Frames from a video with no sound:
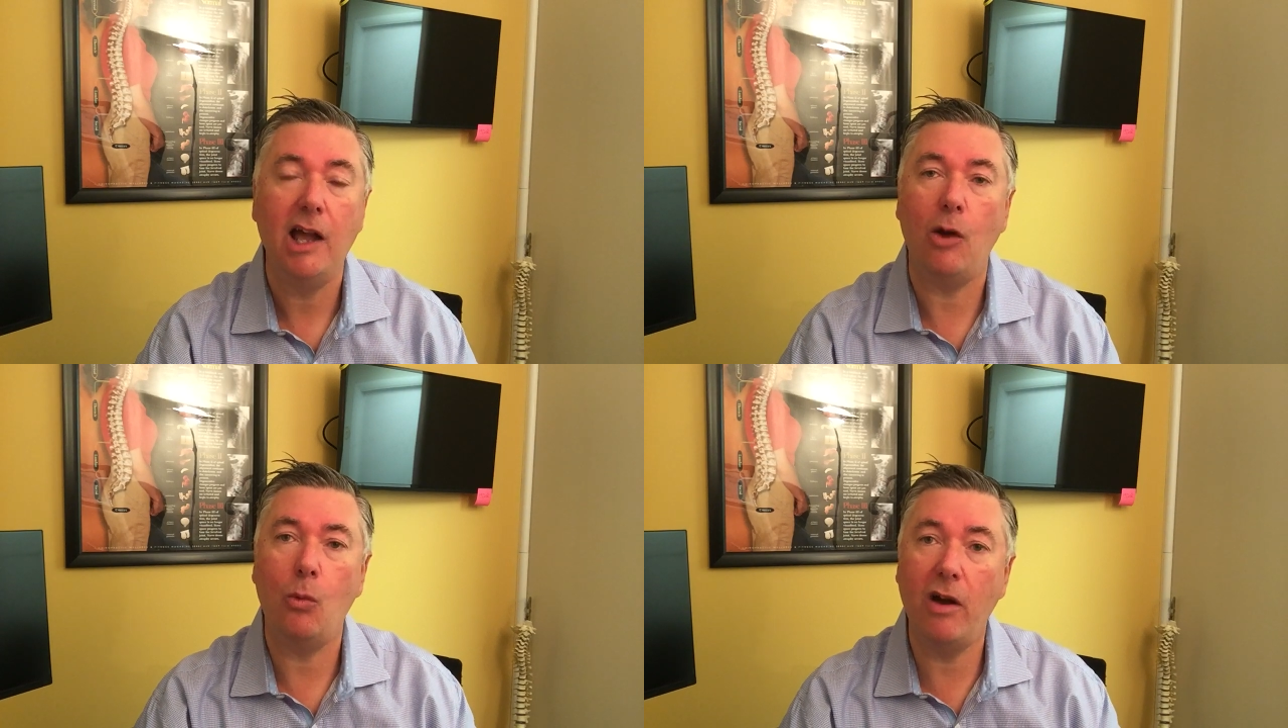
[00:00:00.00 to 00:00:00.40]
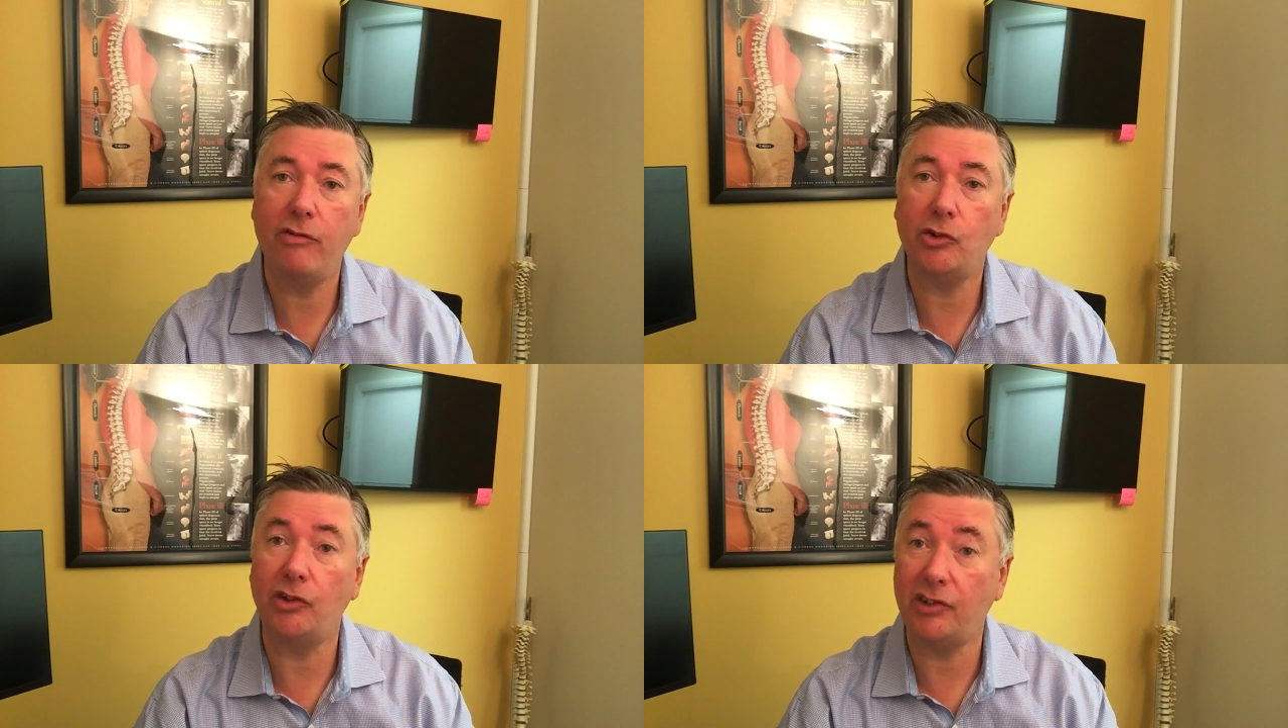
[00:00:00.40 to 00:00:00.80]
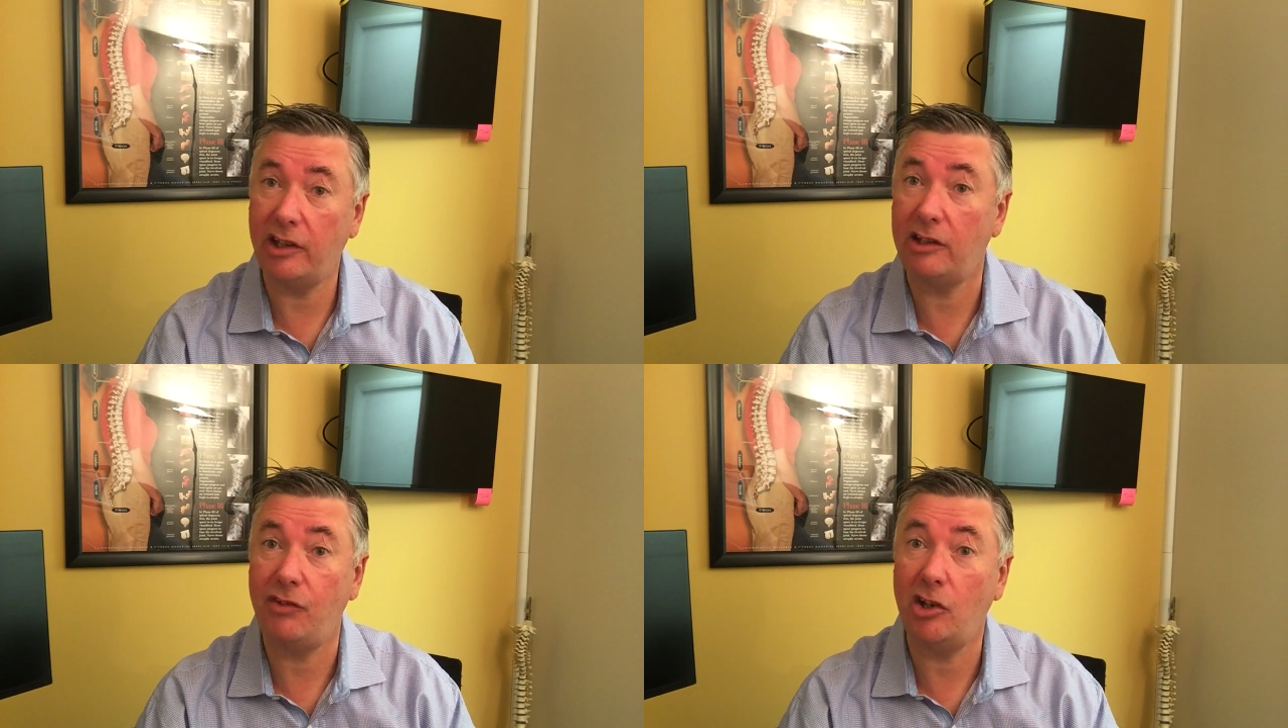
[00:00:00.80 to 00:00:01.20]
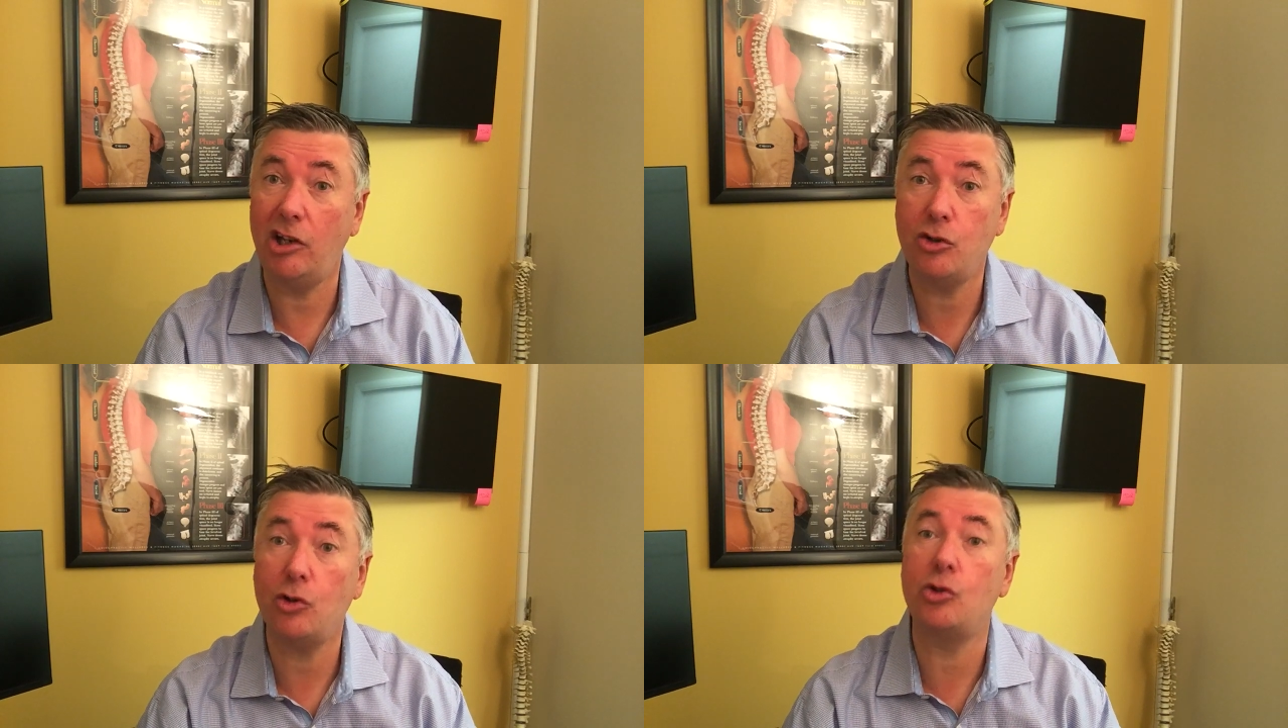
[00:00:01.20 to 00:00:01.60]
However, the scientific
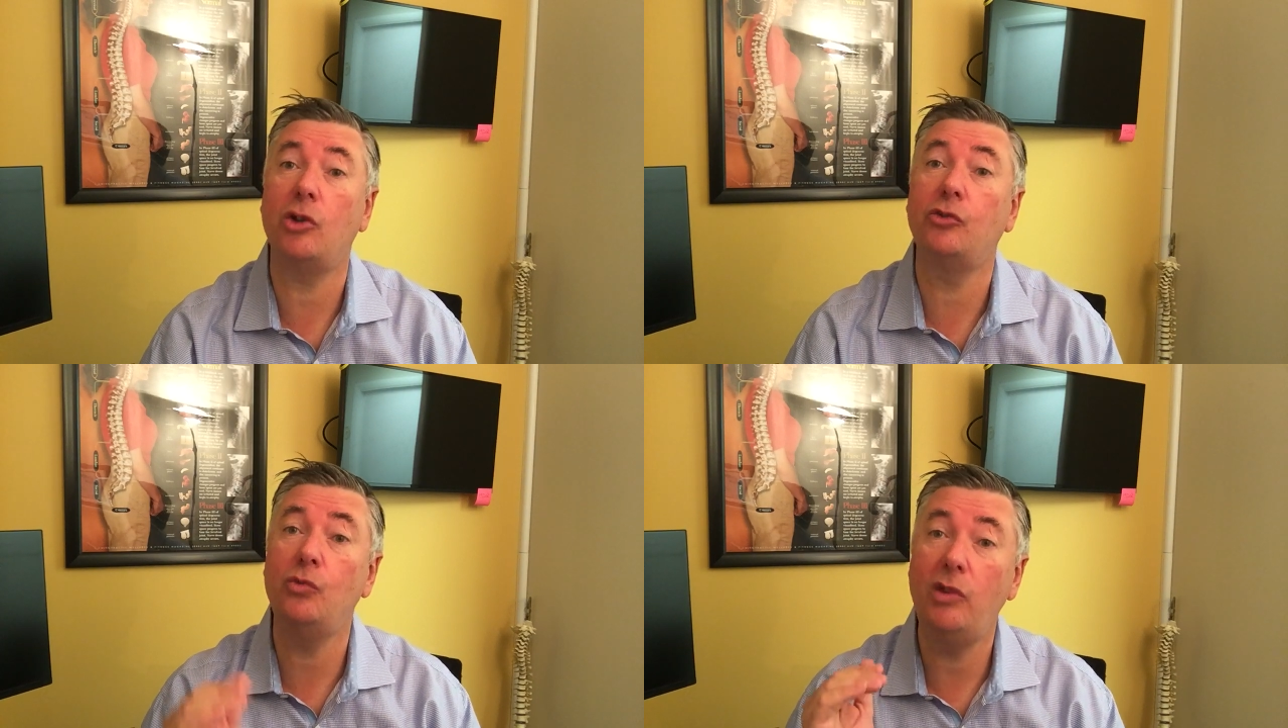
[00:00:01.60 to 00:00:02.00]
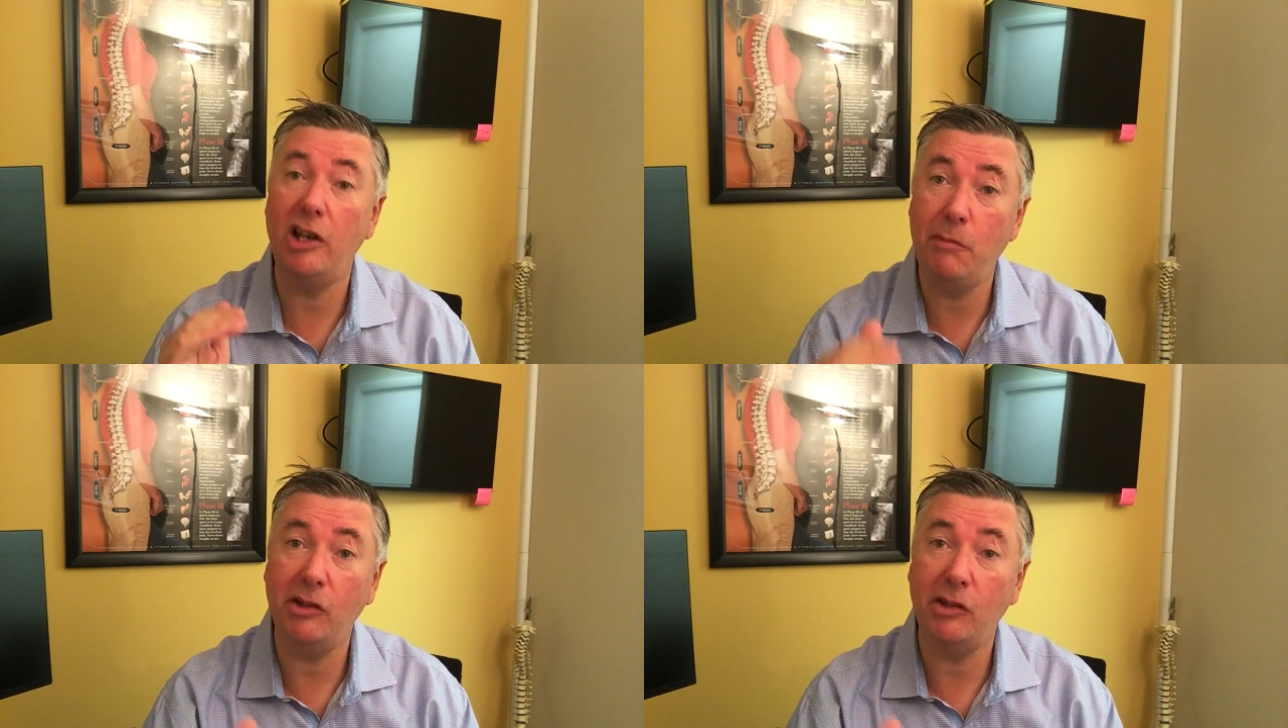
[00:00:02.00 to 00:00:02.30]
literature has really